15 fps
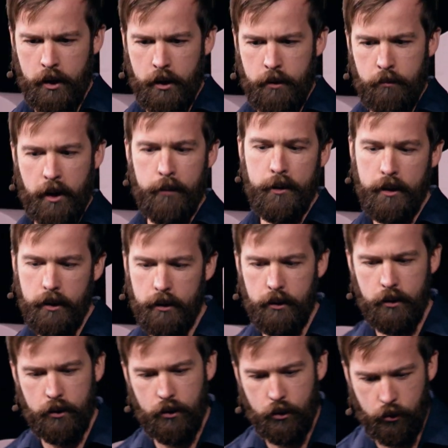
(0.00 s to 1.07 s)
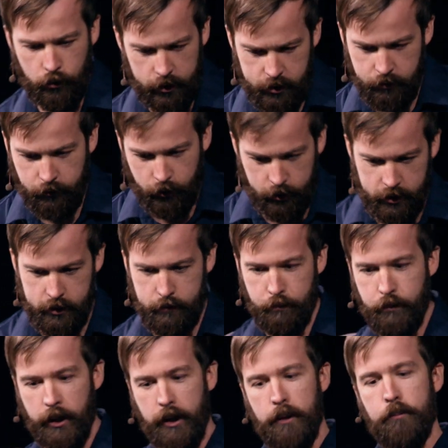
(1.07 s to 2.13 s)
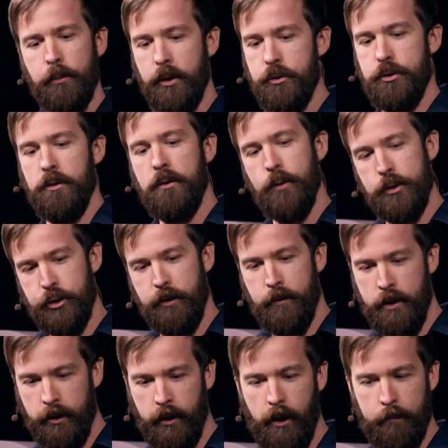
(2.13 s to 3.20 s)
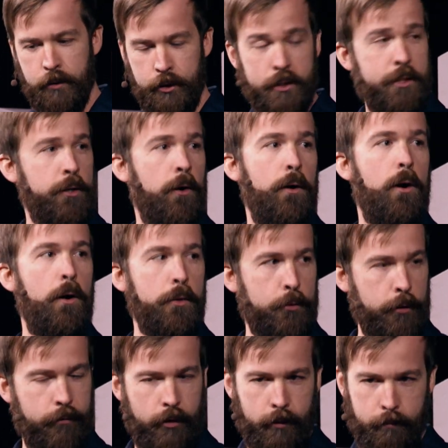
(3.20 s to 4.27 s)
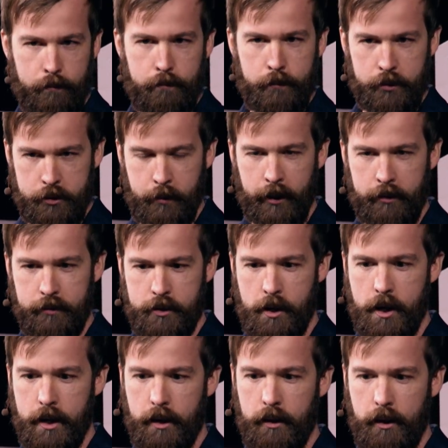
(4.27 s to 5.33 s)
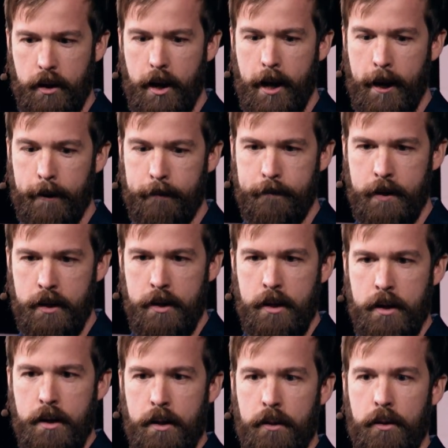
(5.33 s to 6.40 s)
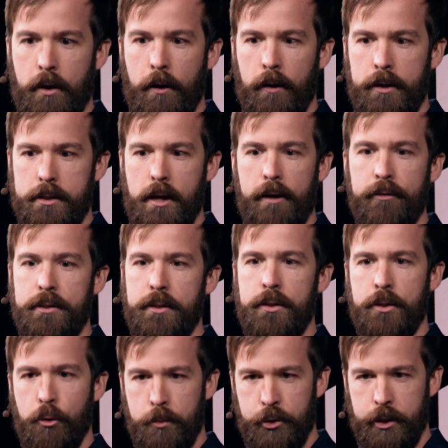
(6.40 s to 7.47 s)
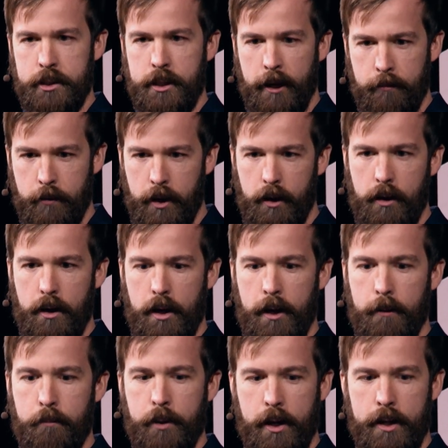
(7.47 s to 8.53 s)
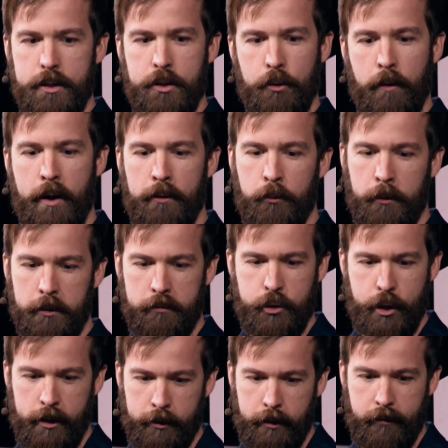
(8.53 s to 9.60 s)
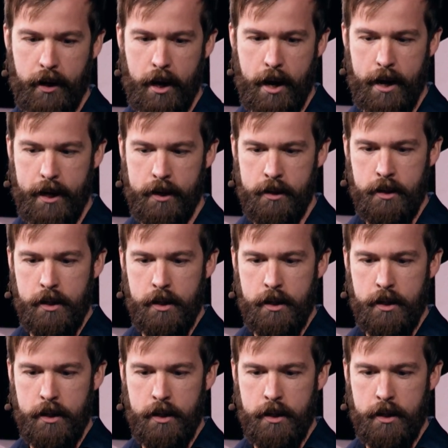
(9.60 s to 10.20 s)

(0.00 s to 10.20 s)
maybe, Chris, first big picture question I'm curious to hear all three of your perspectives on. There is obviously so much excitement and buzz around the world of generative AI.